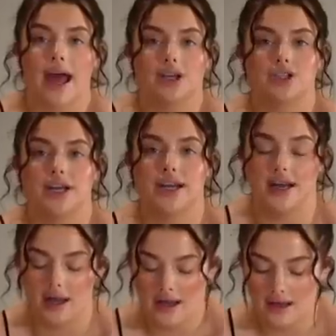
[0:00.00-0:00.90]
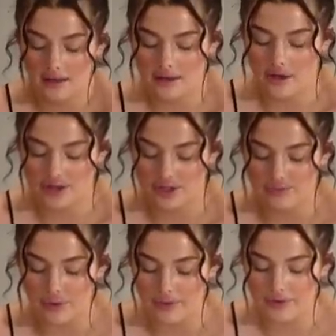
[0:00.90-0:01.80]
actually go to the
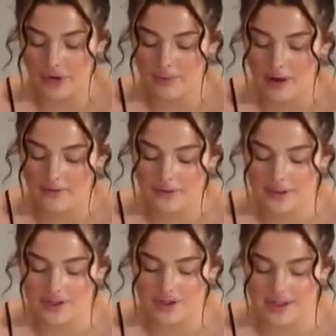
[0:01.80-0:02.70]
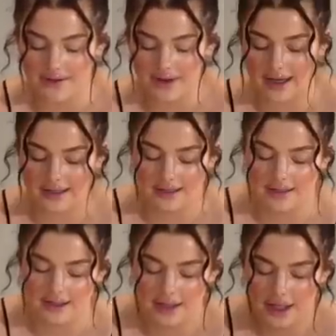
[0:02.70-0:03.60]
rooftop afterwards and just have like a little